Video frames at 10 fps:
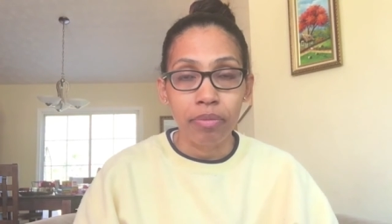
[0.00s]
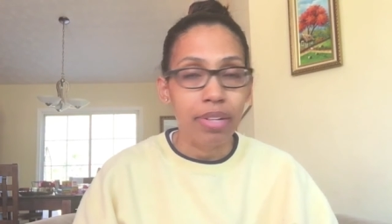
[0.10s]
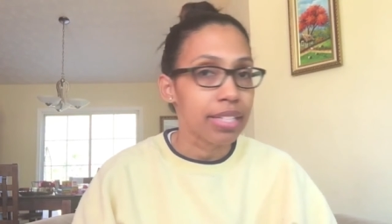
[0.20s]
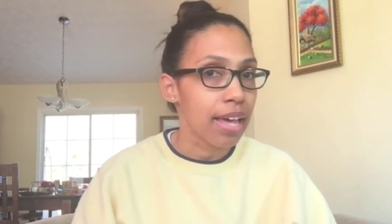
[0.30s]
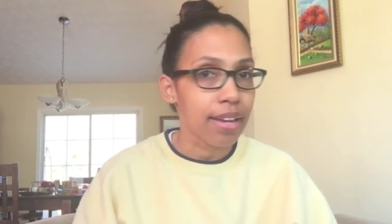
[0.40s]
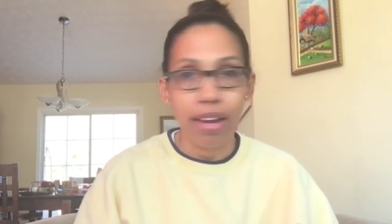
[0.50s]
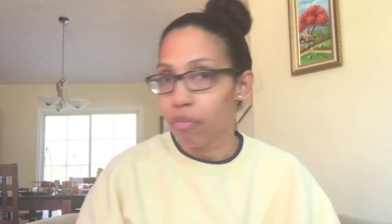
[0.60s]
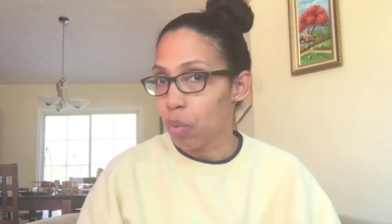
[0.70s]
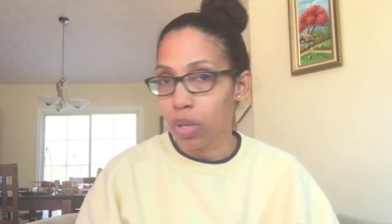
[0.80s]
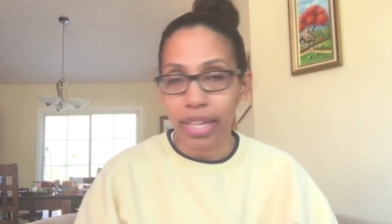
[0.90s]
and not
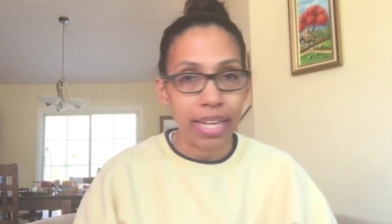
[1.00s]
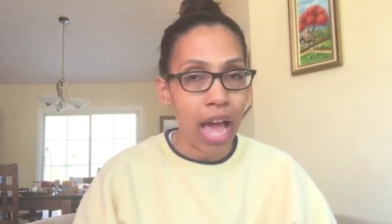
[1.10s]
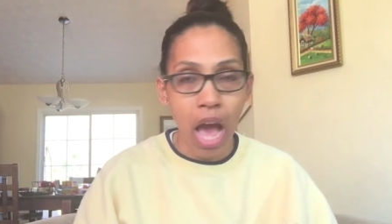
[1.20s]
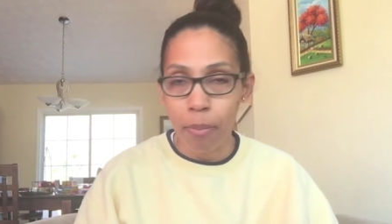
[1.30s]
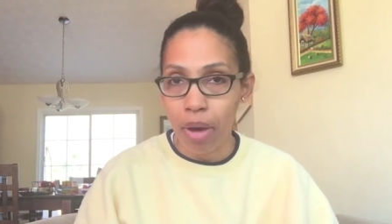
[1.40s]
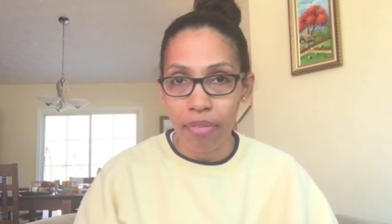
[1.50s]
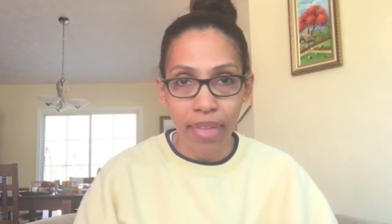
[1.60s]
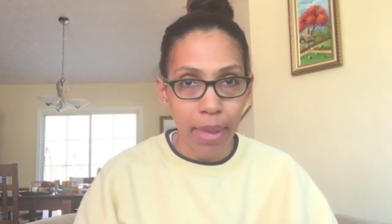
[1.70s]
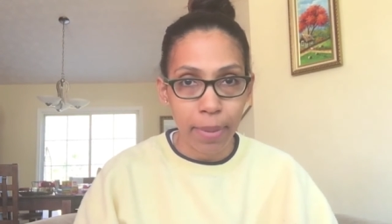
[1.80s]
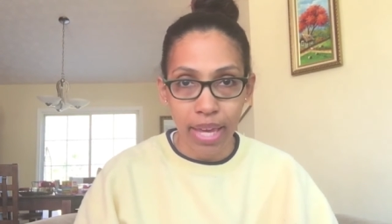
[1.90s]
everyone can hop on
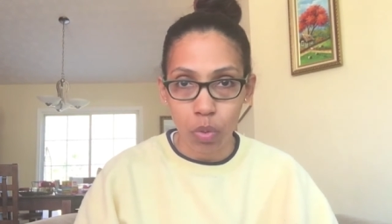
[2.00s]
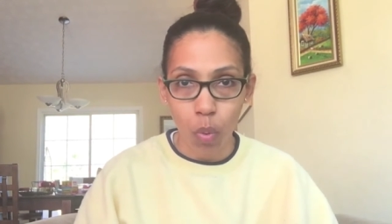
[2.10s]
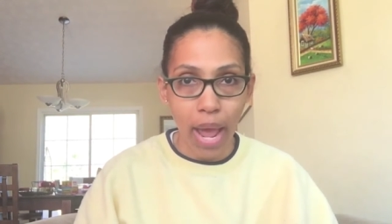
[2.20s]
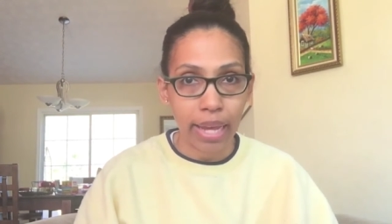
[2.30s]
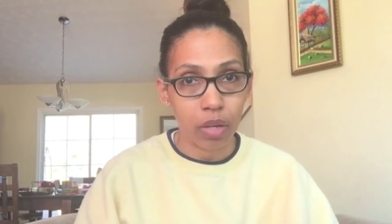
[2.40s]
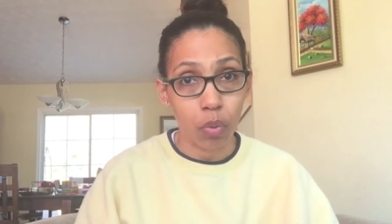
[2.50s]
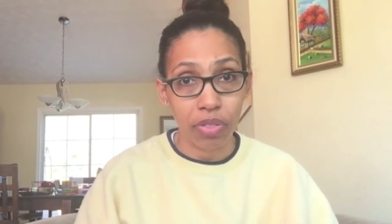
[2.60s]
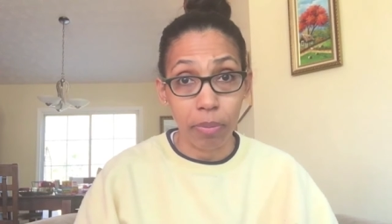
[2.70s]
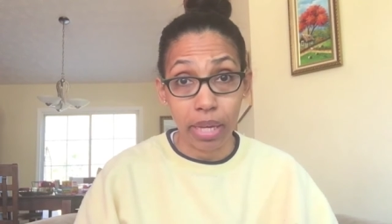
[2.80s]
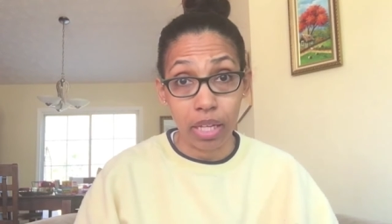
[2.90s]
that bandwagon with
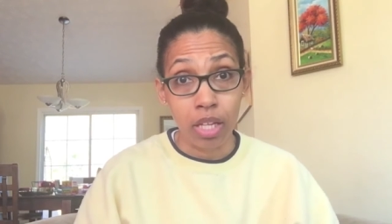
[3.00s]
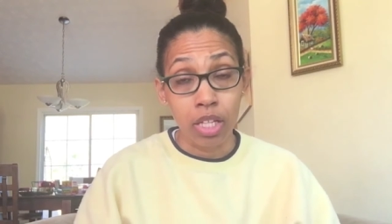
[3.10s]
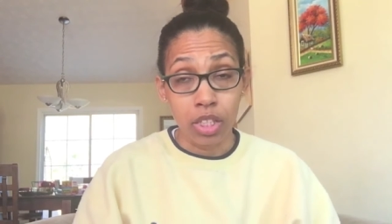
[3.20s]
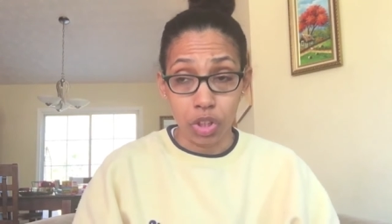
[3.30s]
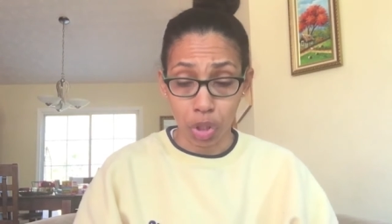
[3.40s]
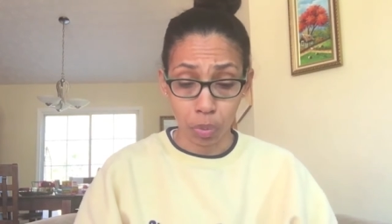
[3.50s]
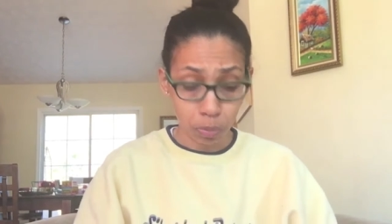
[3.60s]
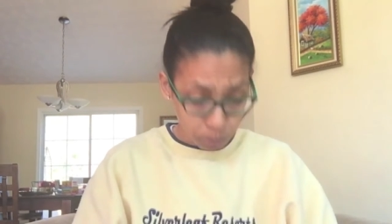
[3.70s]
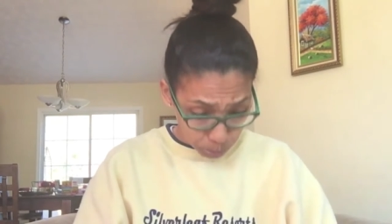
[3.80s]
me. So